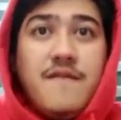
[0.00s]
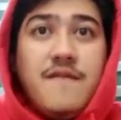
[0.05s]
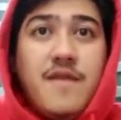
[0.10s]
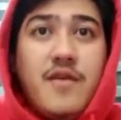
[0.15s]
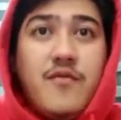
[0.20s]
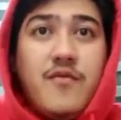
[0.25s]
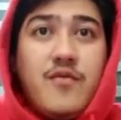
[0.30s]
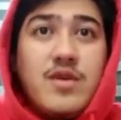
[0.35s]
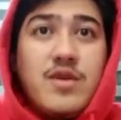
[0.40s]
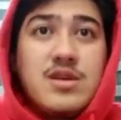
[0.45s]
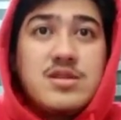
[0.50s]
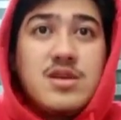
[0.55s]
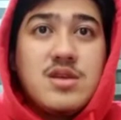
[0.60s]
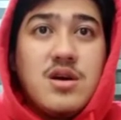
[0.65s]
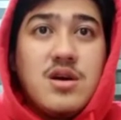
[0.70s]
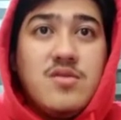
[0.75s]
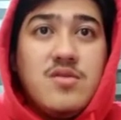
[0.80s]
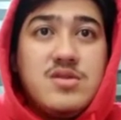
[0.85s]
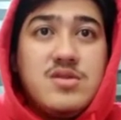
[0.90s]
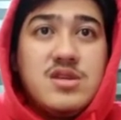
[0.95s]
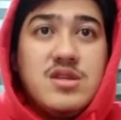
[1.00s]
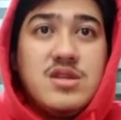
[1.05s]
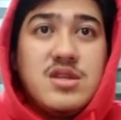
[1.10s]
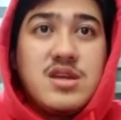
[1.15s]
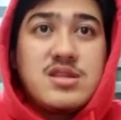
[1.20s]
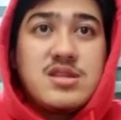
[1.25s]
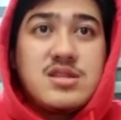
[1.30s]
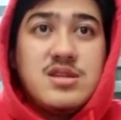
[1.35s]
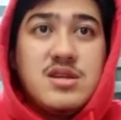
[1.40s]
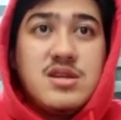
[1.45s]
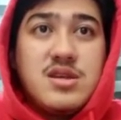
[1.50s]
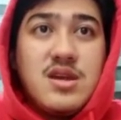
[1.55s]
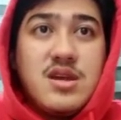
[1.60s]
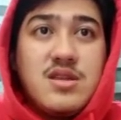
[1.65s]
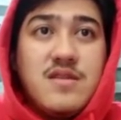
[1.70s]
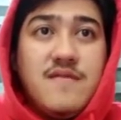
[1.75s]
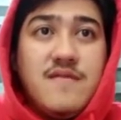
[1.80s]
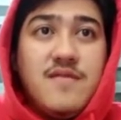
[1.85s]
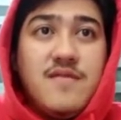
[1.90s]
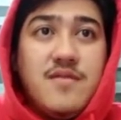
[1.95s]
The 5 ways how Gen
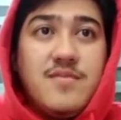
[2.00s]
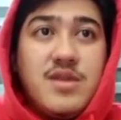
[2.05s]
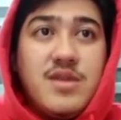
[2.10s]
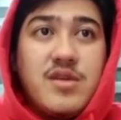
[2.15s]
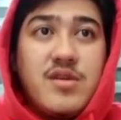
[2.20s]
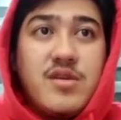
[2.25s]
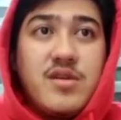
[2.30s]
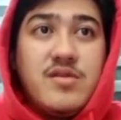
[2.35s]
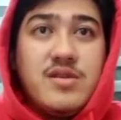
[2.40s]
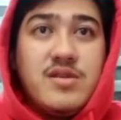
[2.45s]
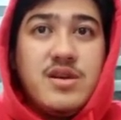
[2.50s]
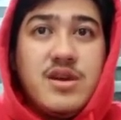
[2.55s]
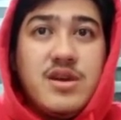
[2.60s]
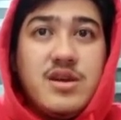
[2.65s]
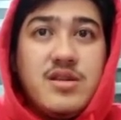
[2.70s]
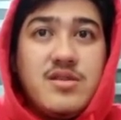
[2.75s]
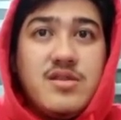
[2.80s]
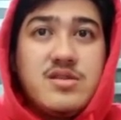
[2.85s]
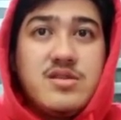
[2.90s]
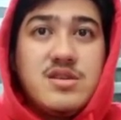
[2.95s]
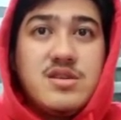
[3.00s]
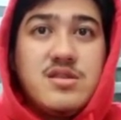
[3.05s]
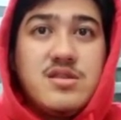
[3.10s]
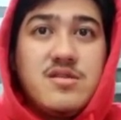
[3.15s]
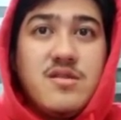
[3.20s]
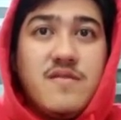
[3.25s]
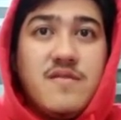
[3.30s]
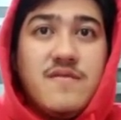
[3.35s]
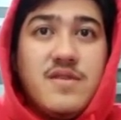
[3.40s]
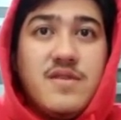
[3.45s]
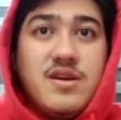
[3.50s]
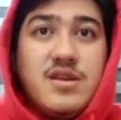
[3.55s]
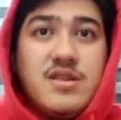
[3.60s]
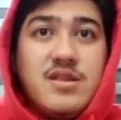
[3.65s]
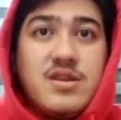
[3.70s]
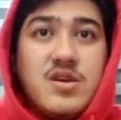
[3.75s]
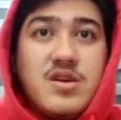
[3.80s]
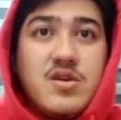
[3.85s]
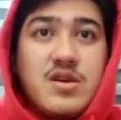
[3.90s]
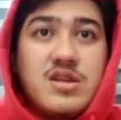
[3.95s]
Nexter can develop their career and restrain
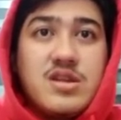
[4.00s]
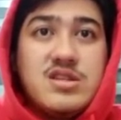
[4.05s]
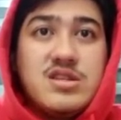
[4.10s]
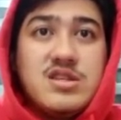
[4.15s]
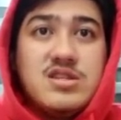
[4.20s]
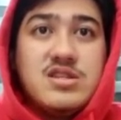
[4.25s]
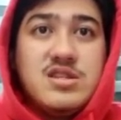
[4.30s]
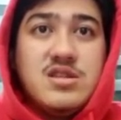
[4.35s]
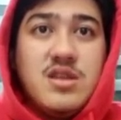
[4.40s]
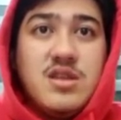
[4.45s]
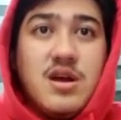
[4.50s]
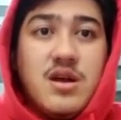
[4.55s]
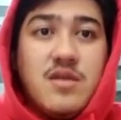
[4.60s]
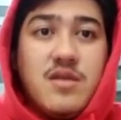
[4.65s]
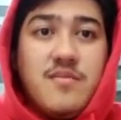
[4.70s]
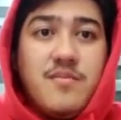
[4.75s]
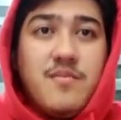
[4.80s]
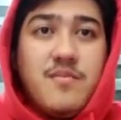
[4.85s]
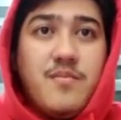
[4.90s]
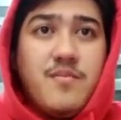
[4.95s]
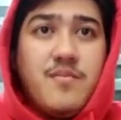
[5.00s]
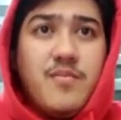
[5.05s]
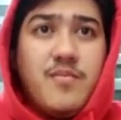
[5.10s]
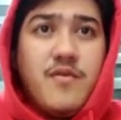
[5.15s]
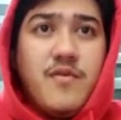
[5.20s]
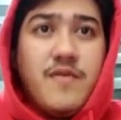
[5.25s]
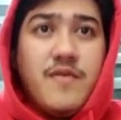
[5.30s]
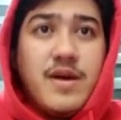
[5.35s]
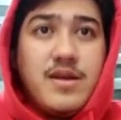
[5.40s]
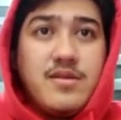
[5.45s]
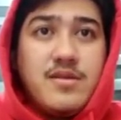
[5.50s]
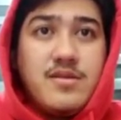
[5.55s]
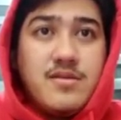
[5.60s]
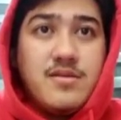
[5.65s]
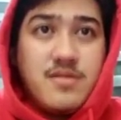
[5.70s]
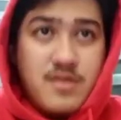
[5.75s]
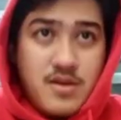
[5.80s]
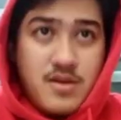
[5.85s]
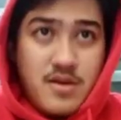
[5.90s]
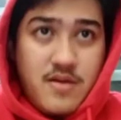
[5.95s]
turnover in the organization are:
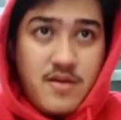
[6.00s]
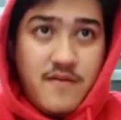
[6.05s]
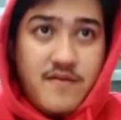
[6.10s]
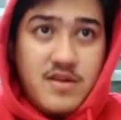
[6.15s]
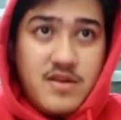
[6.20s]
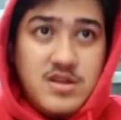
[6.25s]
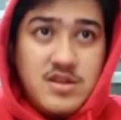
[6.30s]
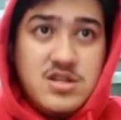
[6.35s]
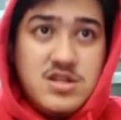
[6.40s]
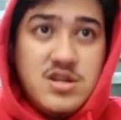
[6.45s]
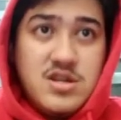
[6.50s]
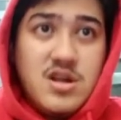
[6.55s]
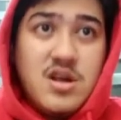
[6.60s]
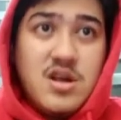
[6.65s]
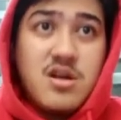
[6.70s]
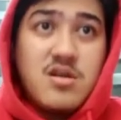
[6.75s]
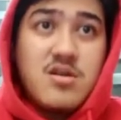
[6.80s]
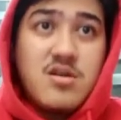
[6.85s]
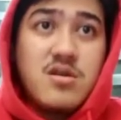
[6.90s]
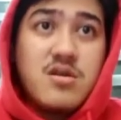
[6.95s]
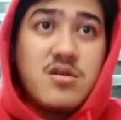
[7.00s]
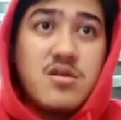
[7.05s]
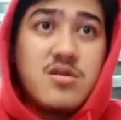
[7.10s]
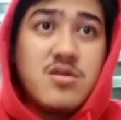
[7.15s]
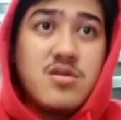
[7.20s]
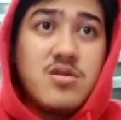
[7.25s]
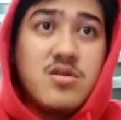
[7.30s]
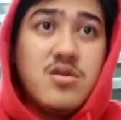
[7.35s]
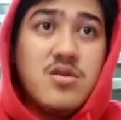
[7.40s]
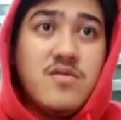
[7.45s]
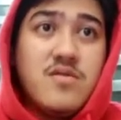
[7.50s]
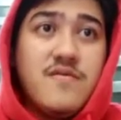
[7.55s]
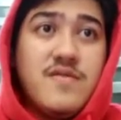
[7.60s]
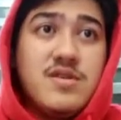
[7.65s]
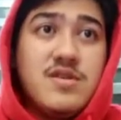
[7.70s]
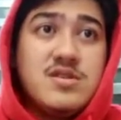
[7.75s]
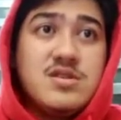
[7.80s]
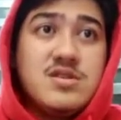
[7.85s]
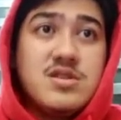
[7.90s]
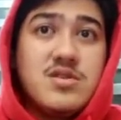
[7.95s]
provide financial or
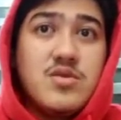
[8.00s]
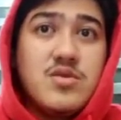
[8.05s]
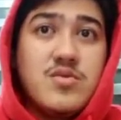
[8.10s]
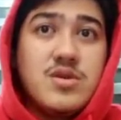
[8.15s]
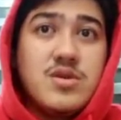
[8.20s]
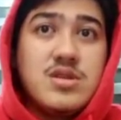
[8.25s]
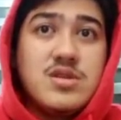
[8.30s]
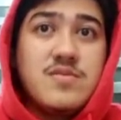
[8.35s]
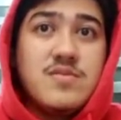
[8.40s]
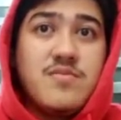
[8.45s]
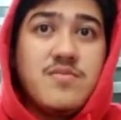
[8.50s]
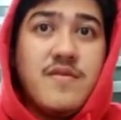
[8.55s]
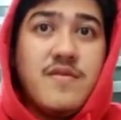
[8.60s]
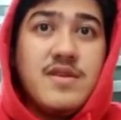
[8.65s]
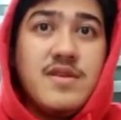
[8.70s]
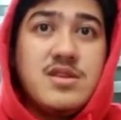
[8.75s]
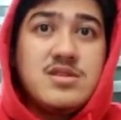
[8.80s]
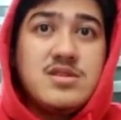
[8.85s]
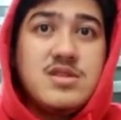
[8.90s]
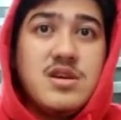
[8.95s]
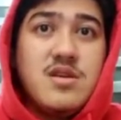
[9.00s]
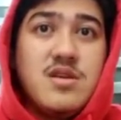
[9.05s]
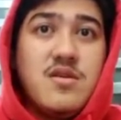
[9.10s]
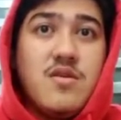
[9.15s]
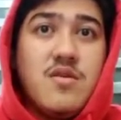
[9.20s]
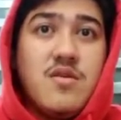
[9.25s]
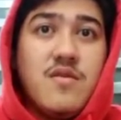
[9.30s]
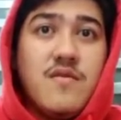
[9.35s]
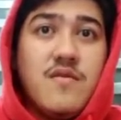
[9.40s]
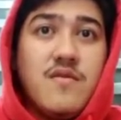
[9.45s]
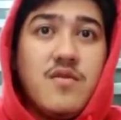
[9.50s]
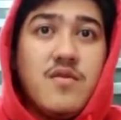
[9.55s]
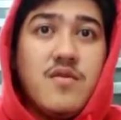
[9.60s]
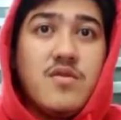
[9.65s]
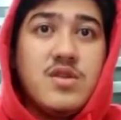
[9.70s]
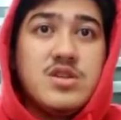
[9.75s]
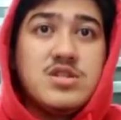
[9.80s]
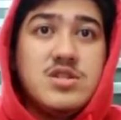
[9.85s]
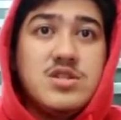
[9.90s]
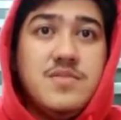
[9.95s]
non-financial rewards, provide share of
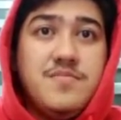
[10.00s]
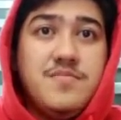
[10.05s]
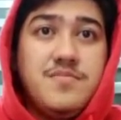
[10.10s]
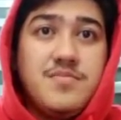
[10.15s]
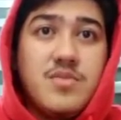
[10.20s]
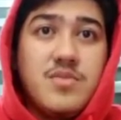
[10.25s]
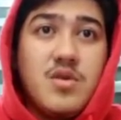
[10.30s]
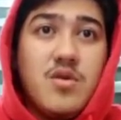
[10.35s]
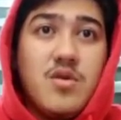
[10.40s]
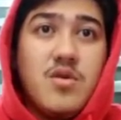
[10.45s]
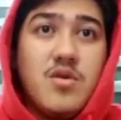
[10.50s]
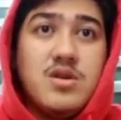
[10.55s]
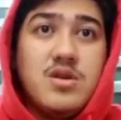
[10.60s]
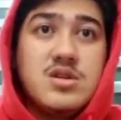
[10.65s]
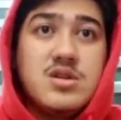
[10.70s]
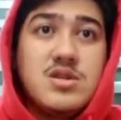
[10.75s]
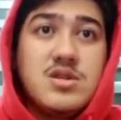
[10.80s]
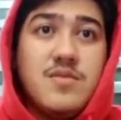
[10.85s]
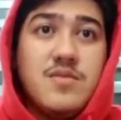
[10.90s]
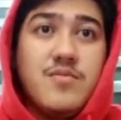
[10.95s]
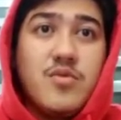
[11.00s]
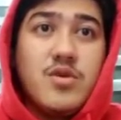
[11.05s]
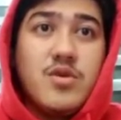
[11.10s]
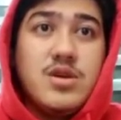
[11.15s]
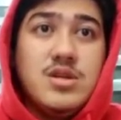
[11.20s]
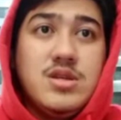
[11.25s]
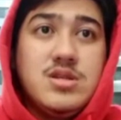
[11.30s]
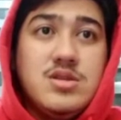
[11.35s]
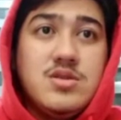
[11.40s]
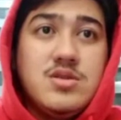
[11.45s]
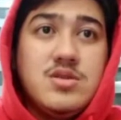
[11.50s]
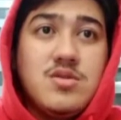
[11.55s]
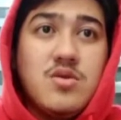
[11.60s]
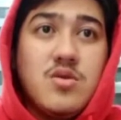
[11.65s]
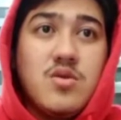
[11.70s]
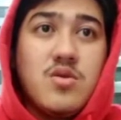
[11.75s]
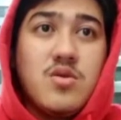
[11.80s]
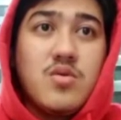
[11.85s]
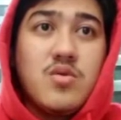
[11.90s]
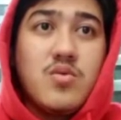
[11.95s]
ownership, honors employees
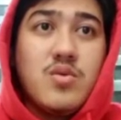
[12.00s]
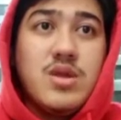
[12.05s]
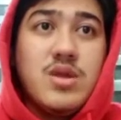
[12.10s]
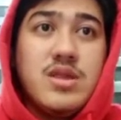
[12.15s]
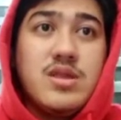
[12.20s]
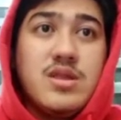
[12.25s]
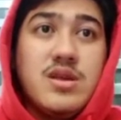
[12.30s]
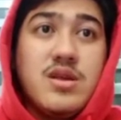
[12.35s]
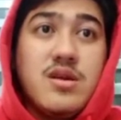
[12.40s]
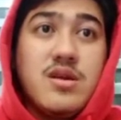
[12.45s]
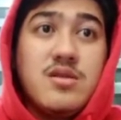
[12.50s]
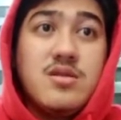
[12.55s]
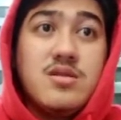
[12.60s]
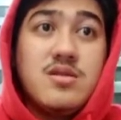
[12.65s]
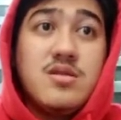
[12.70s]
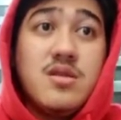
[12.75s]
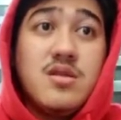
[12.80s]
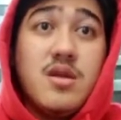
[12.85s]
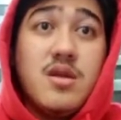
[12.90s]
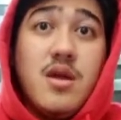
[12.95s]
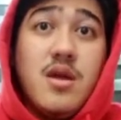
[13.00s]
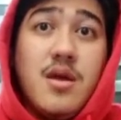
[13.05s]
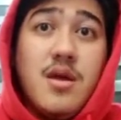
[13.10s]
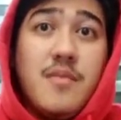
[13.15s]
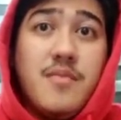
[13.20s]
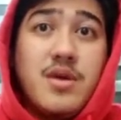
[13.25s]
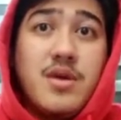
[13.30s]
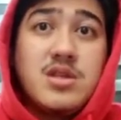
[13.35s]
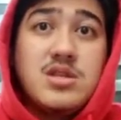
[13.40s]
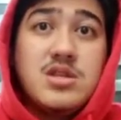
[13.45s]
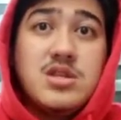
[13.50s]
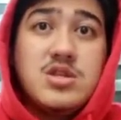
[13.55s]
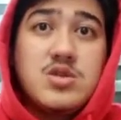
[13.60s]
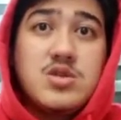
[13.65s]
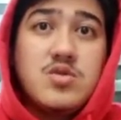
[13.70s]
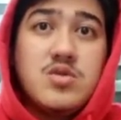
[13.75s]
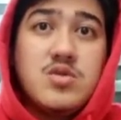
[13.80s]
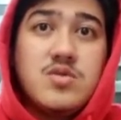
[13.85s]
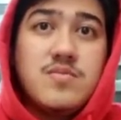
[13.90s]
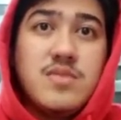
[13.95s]
or win their heart,
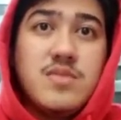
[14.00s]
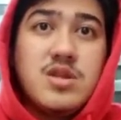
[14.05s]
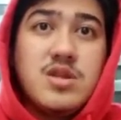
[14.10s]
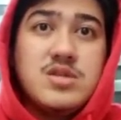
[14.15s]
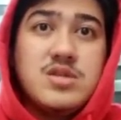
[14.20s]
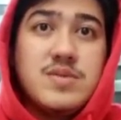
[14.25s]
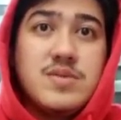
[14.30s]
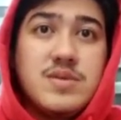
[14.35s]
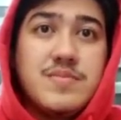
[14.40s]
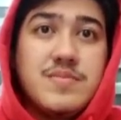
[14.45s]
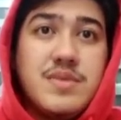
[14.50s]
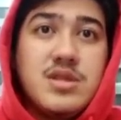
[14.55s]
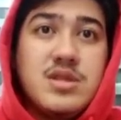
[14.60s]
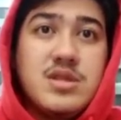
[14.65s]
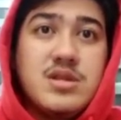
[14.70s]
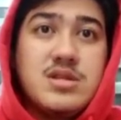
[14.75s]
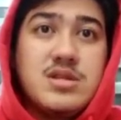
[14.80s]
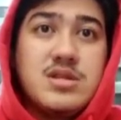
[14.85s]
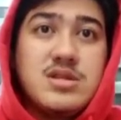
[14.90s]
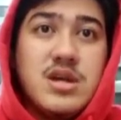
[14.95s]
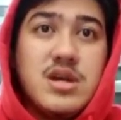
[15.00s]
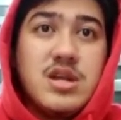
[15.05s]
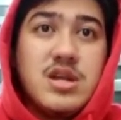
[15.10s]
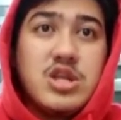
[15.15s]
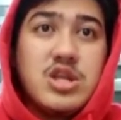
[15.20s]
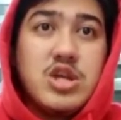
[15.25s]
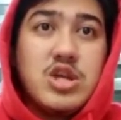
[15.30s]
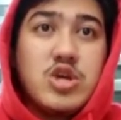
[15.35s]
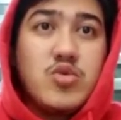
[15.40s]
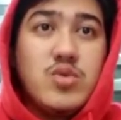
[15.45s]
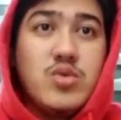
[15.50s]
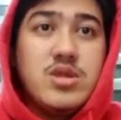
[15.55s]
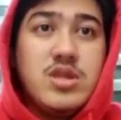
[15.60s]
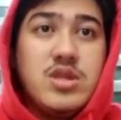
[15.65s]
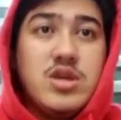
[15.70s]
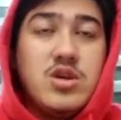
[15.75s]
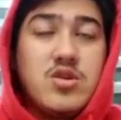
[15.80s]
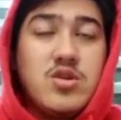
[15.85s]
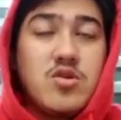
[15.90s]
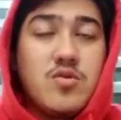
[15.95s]
practice good management patterns, and
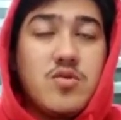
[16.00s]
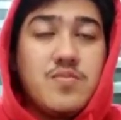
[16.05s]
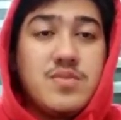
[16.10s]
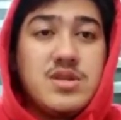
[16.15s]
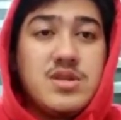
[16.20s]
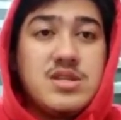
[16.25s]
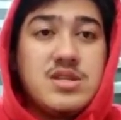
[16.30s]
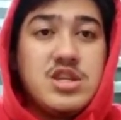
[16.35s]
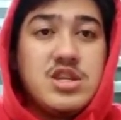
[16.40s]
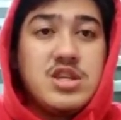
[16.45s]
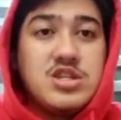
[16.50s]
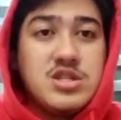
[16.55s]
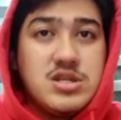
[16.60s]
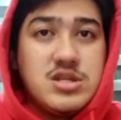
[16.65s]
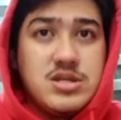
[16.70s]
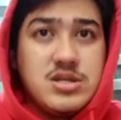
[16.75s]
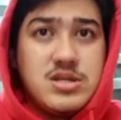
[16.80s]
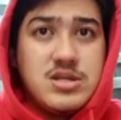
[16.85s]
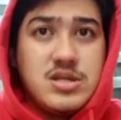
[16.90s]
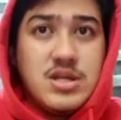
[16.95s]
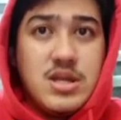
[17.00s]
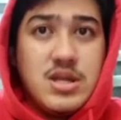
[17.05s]
equity compensation.